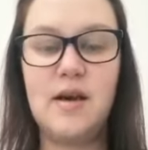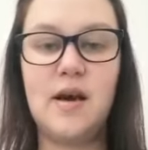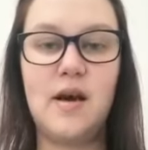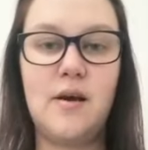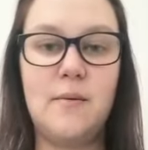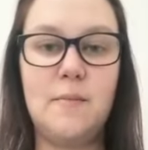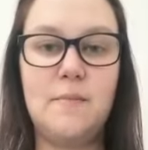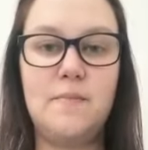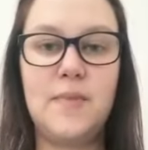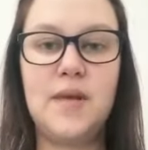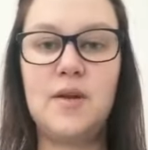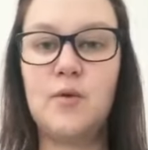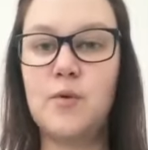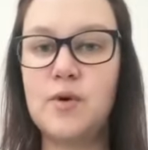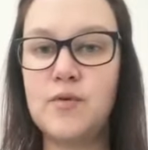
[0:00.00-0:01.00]

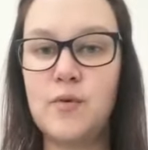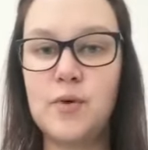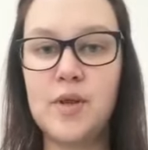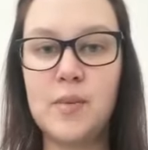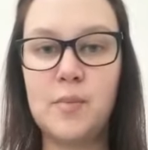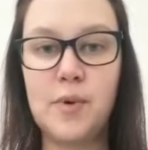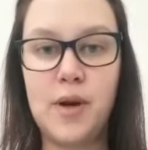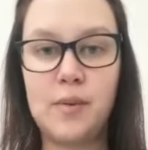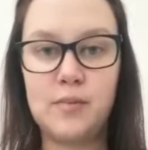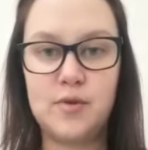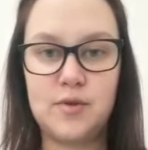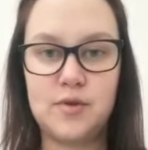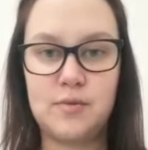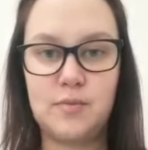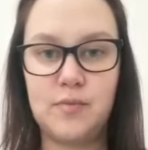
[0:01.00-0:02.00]
in order for their brain
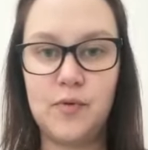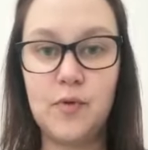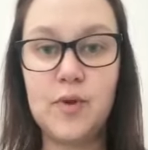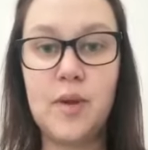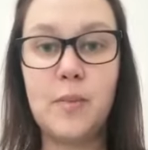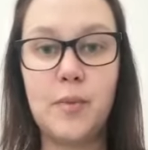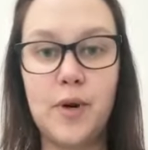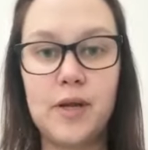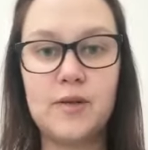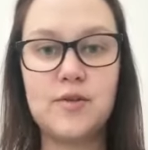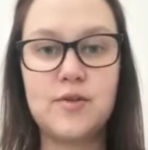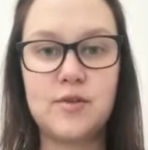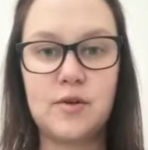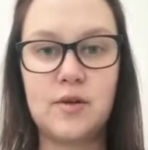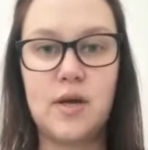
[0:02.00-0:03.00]
to
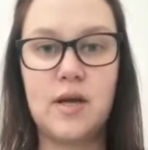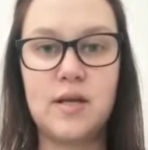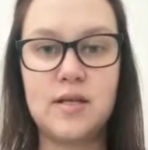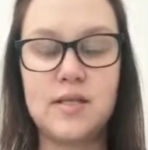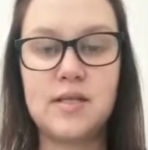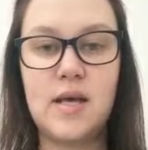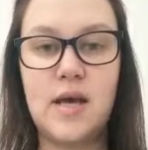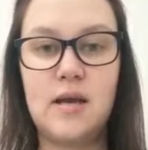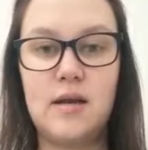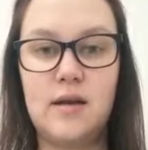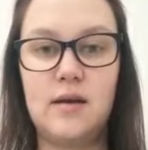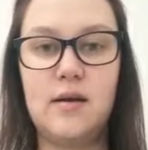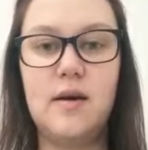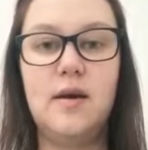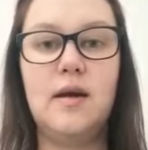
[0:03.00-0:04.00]
start
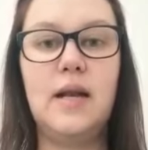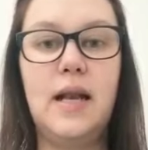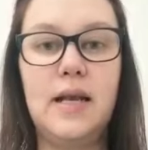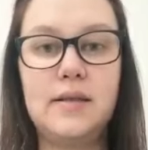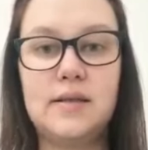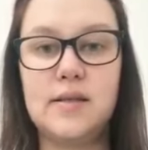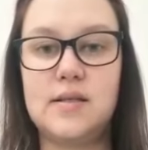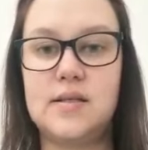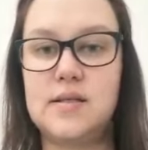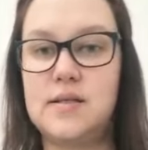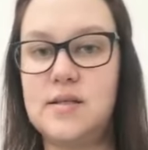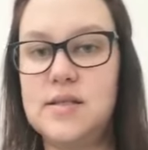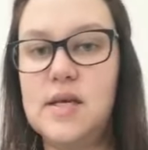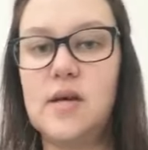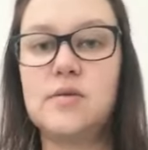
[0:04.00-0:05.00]
understanding letters and
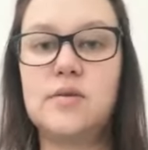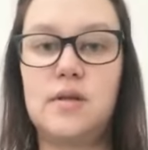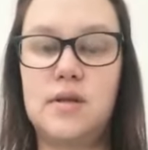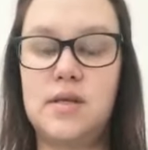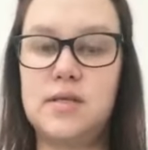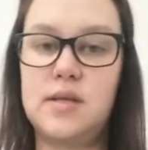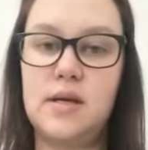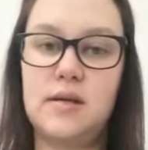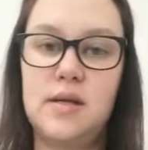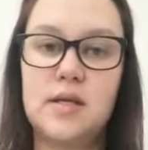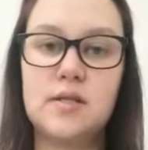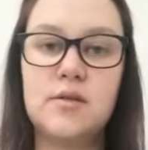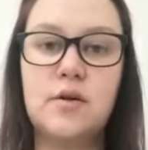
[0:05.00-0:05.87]
sounds and things like that.